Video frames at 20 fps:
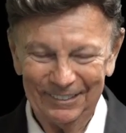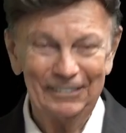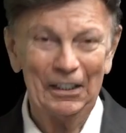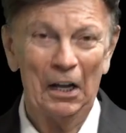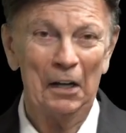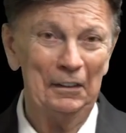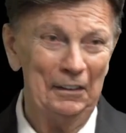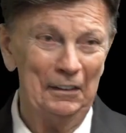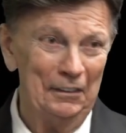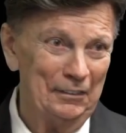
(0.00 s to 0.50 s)

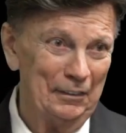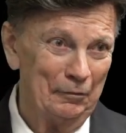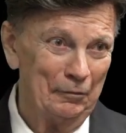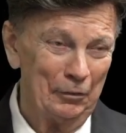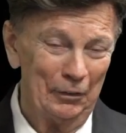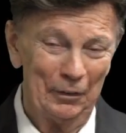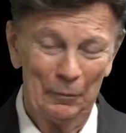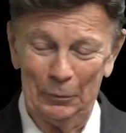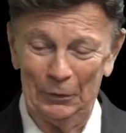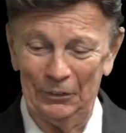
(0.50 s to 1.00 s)
not easy for
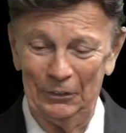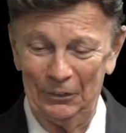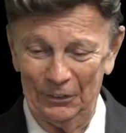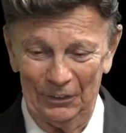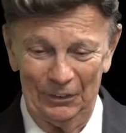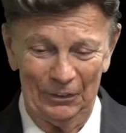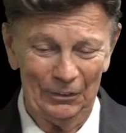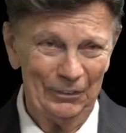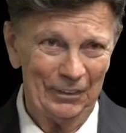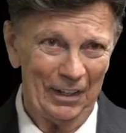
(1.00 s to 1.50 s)
the preacher to
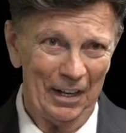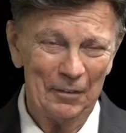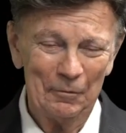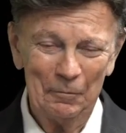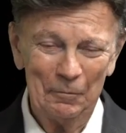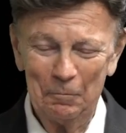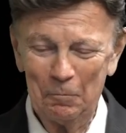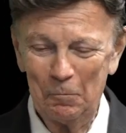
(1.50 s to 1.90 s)
do that.